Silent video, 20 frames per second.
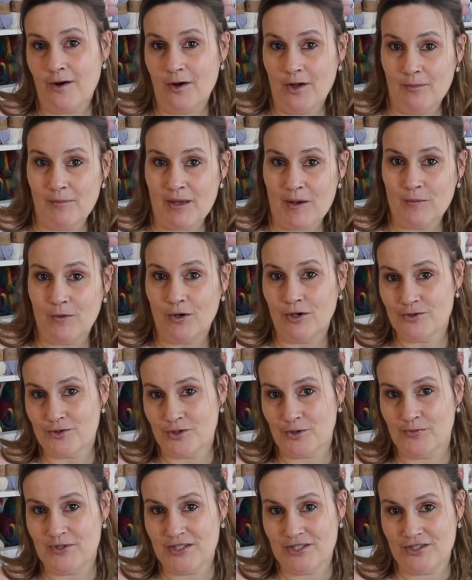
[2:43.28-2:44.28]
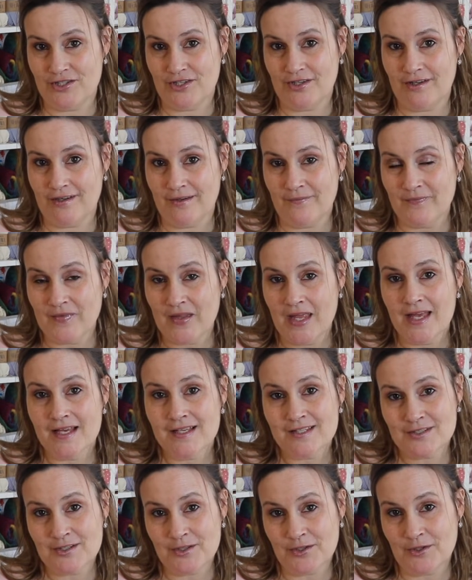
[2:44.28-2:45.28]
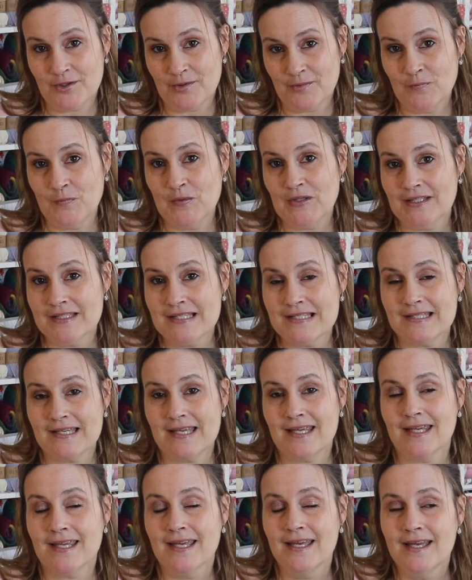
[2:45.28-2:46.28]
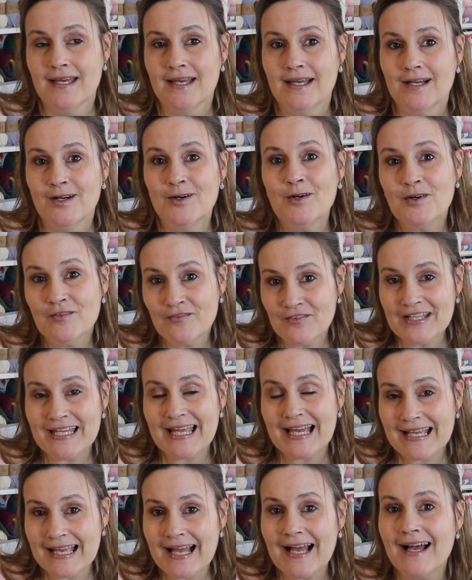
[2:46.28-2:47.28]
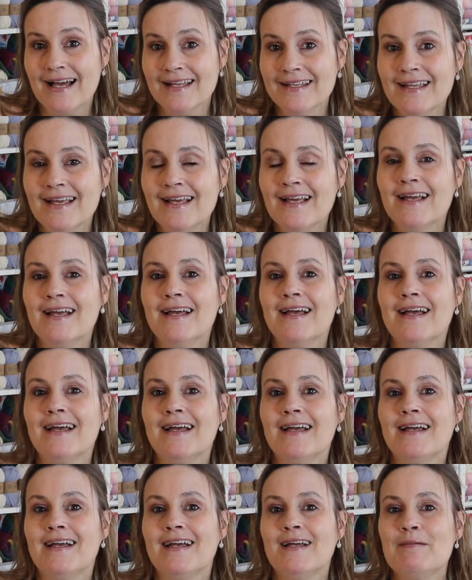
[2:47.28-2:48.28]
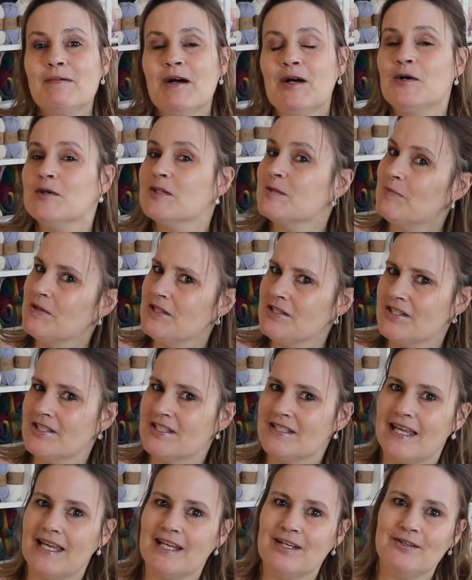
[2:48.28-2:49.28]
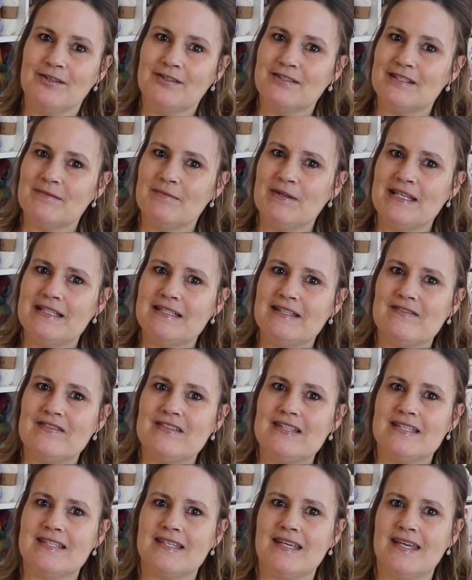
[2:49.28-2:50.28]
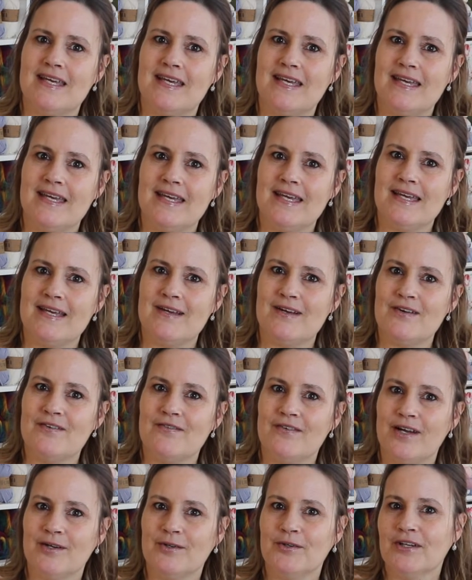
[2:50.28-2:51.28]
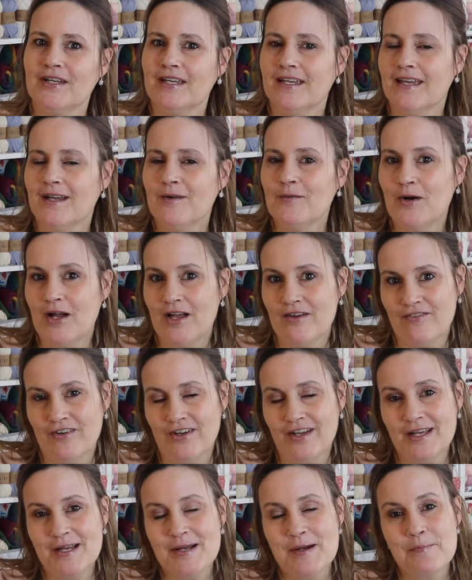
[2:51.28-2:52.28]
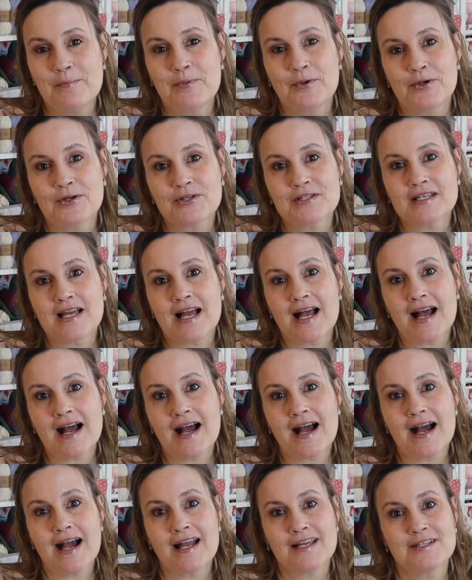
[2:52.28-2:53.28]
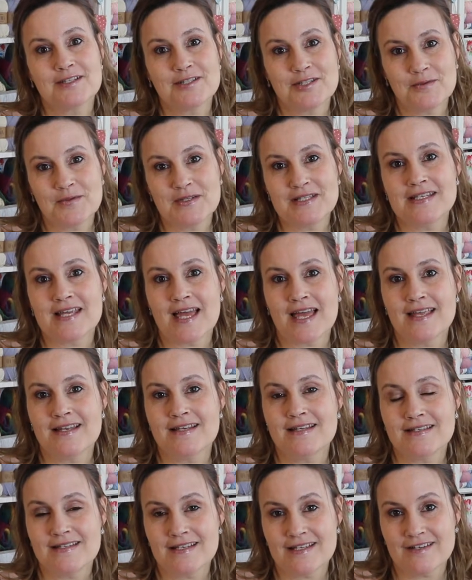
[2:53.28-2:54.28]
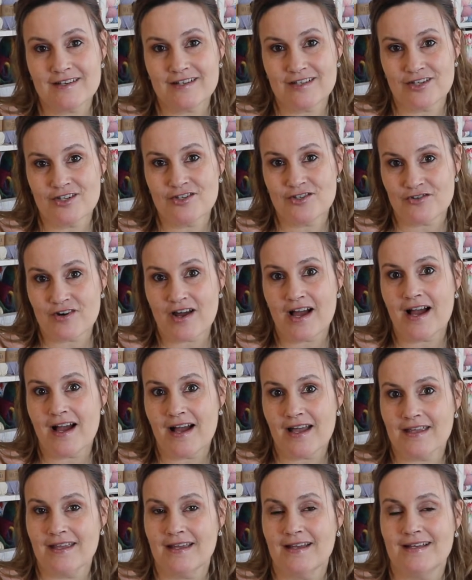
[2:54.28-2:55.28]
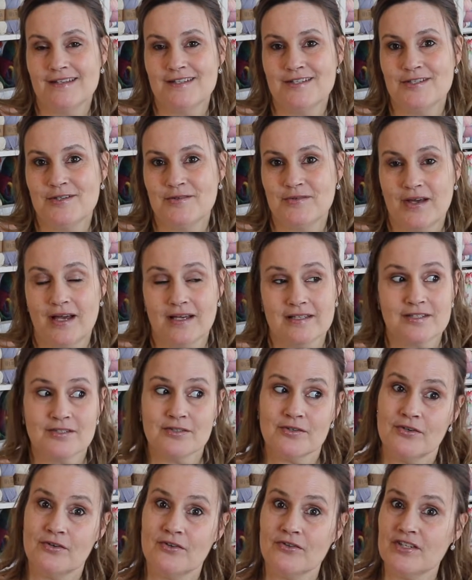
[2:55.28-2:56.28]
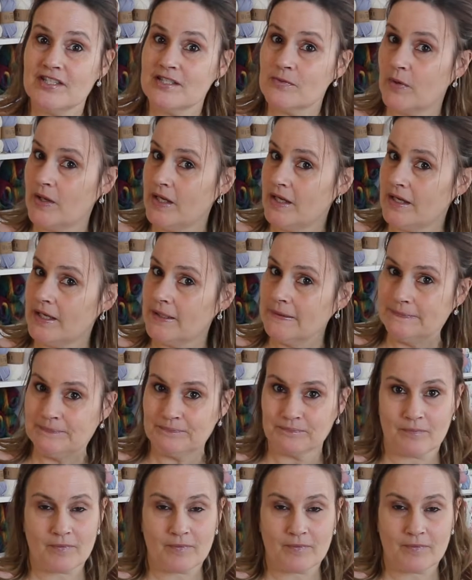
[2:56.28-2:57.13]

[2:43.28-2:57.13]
all my wardrobe this year. So we'll see. Hopefully I can. My husband just like looks at me as if to say, right, okay, whatever, but I do intend to try and do that. So this week,